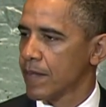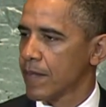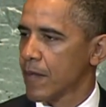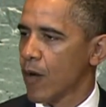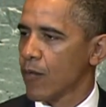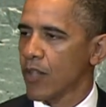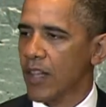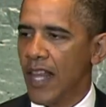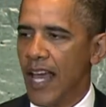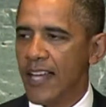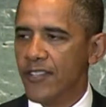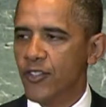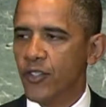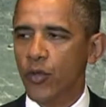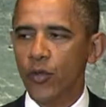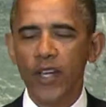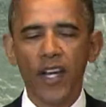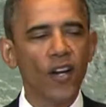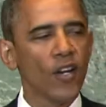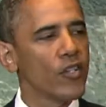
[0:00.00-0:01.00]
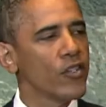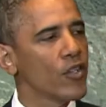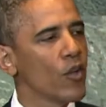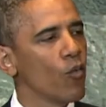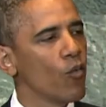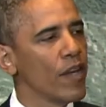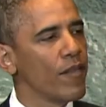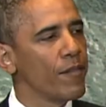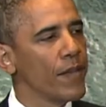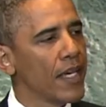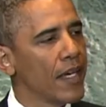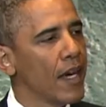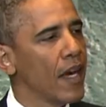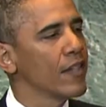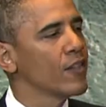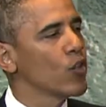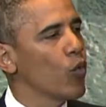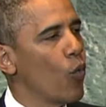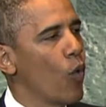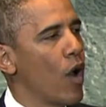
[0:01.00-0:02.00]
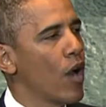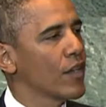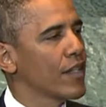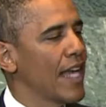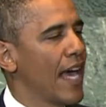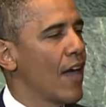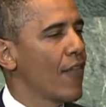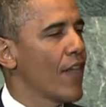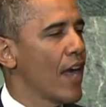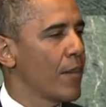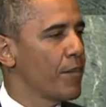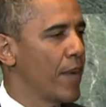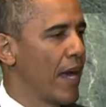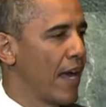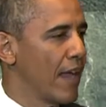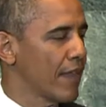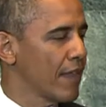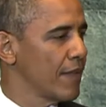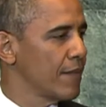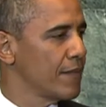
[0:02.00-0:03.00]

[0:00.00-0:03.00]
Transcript: Over the last 2 years, we've begun to walk down that path.